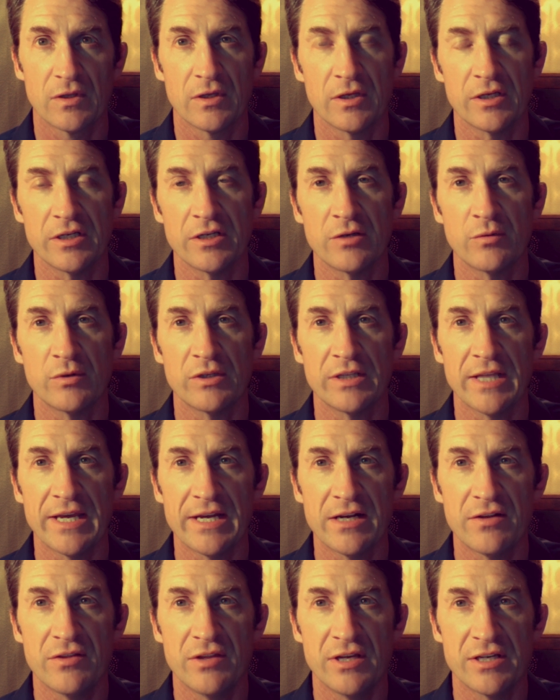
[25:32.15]
and he
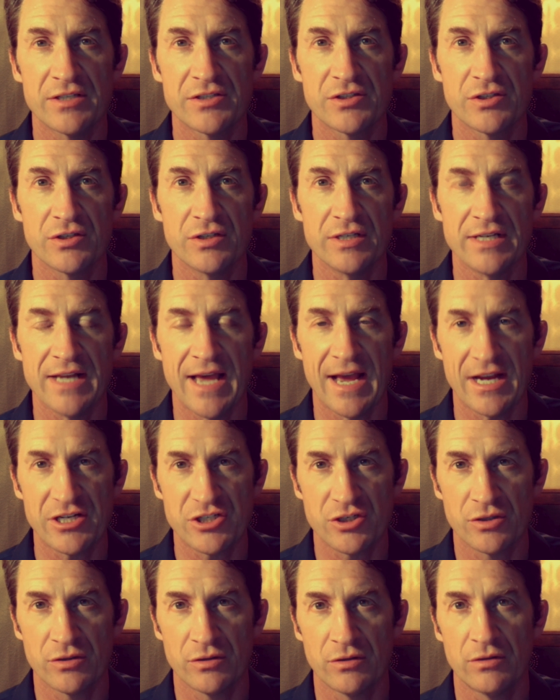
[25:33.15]
related this to
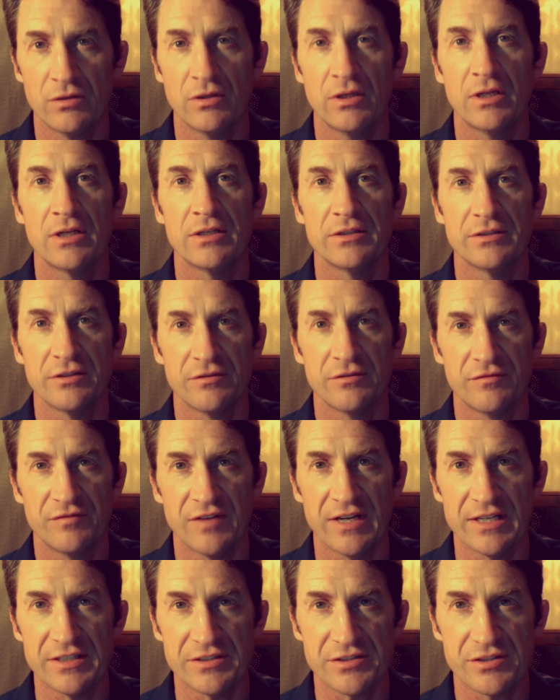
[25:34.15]
national
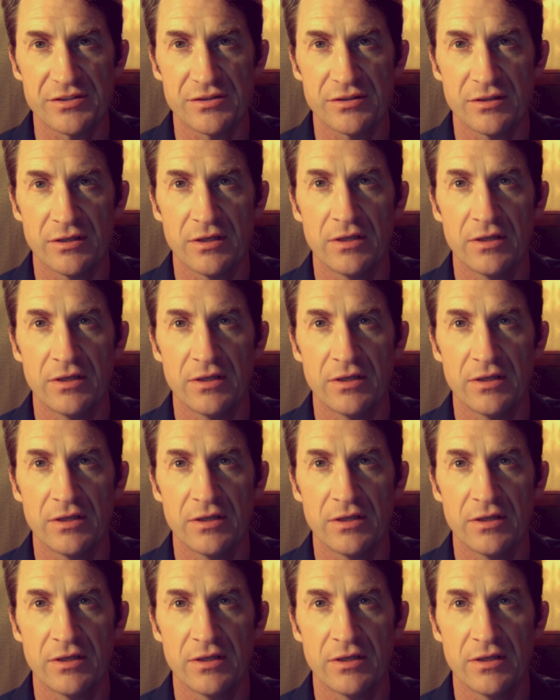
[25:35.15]
defense.